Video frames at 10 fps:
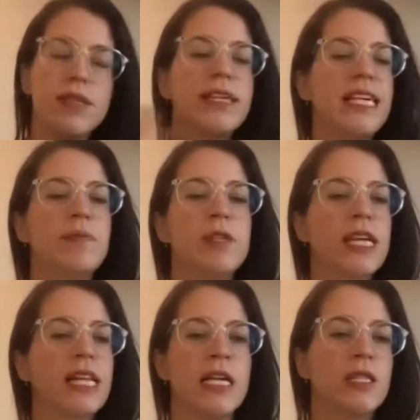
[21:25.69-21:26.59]
keep the
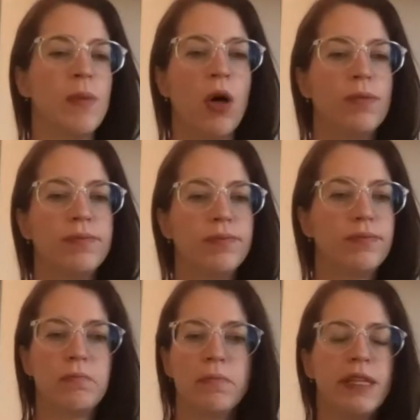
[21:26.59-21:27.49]
class small.
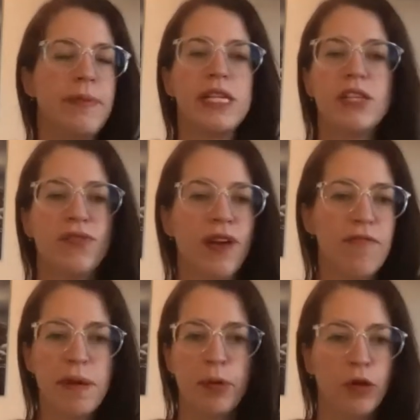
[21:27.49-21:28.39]
Limit it to 5
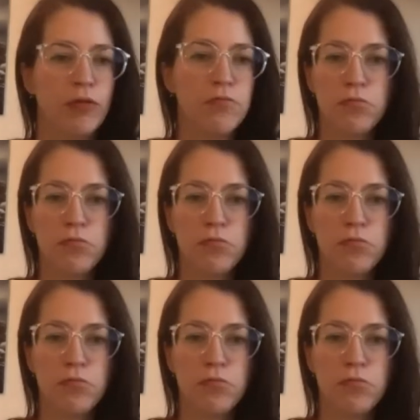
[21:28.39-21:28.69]
people.